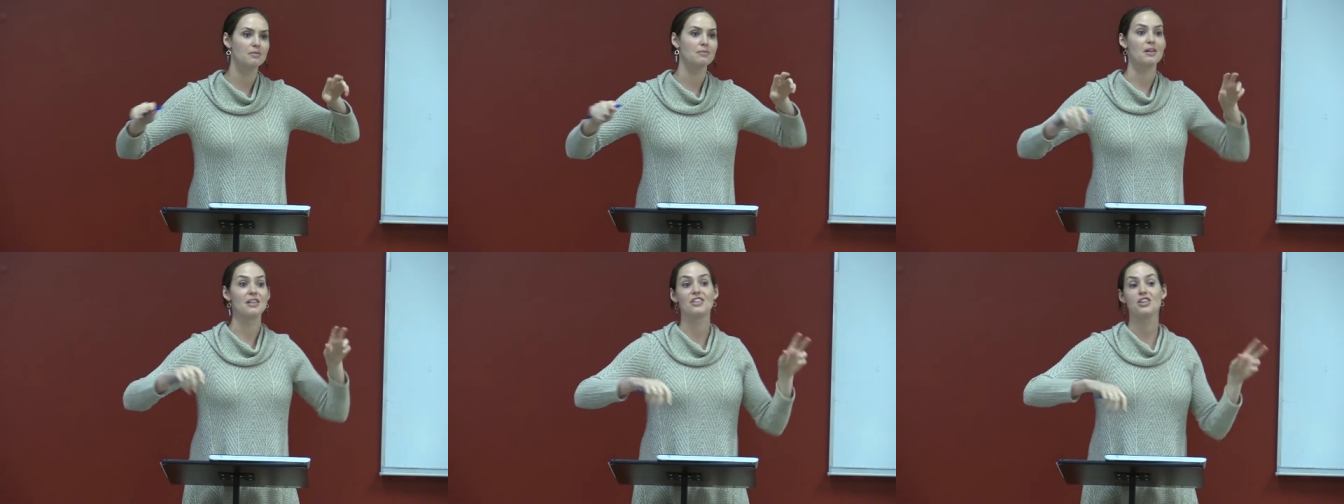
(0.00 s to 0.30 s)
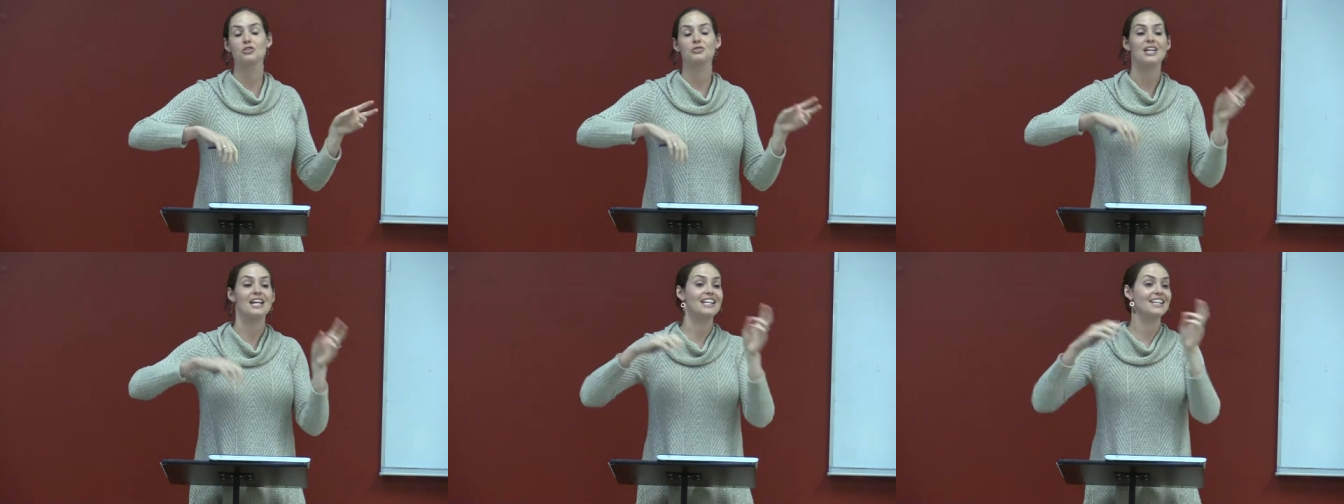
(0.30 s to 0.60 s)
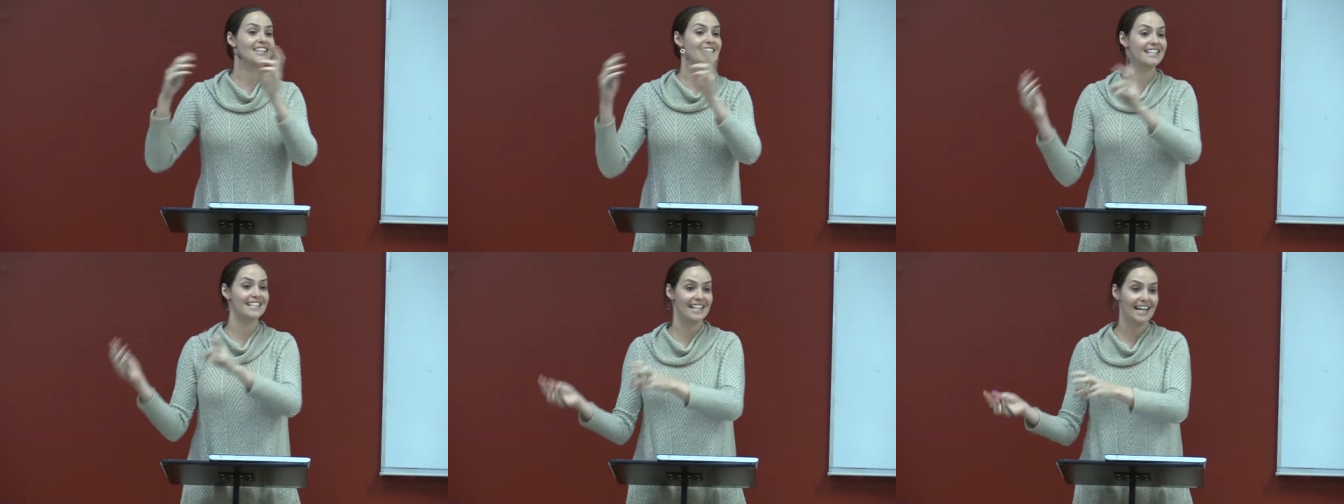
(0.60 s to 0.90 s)
and then you take
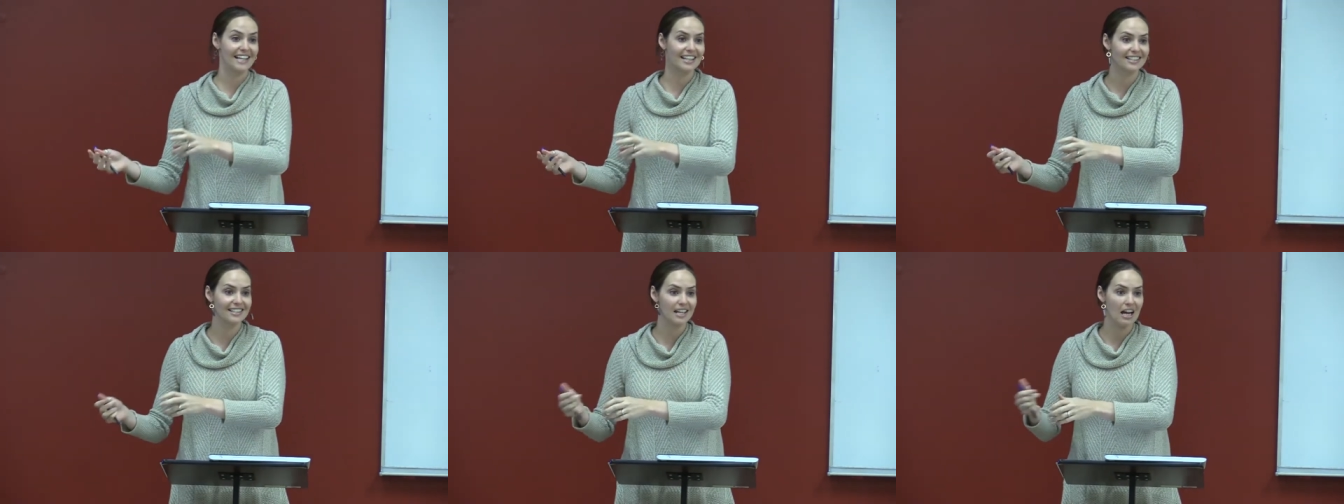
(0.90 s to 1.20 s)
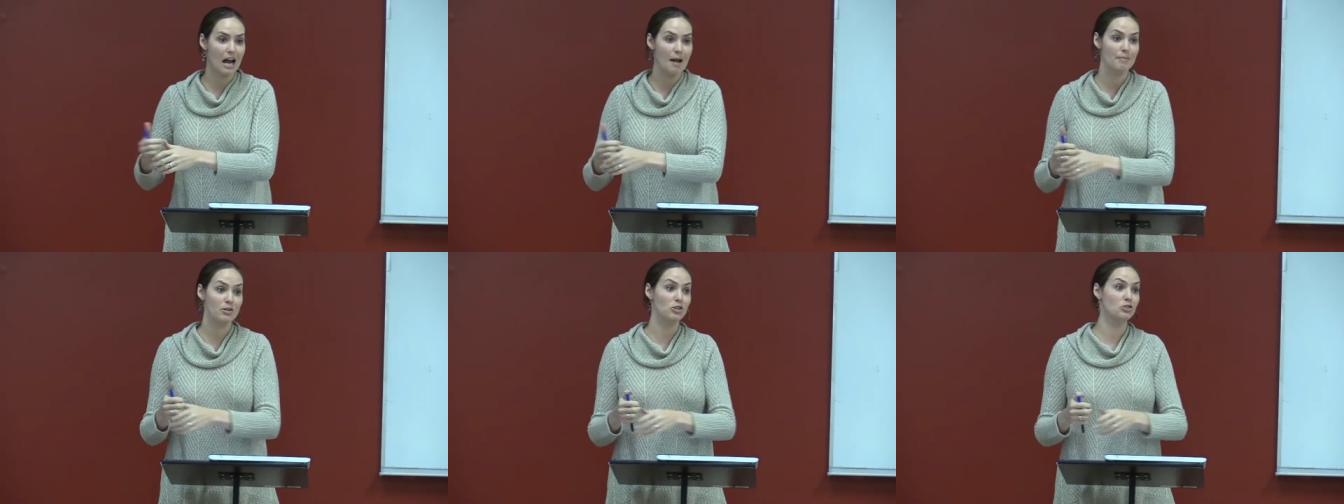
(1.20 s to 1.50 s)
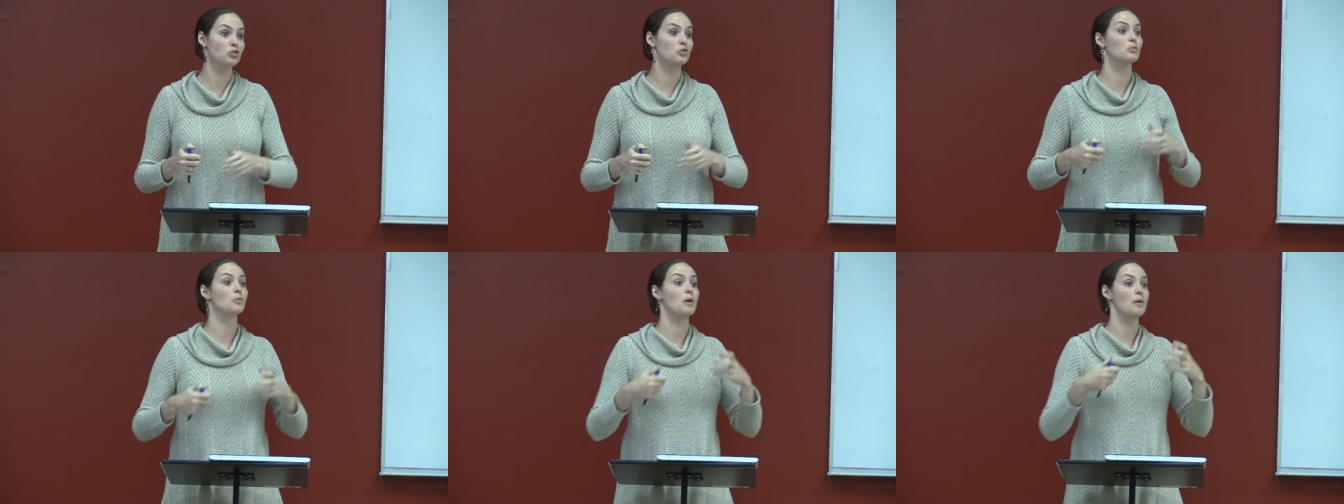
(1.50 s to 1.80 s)
it the second time and
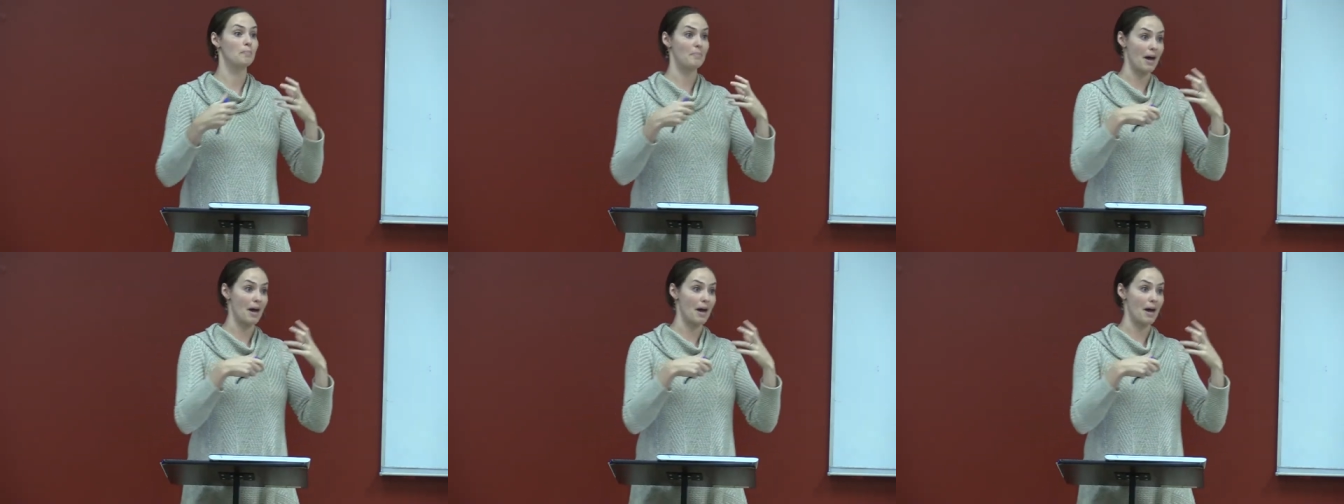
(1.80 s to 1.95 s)
you do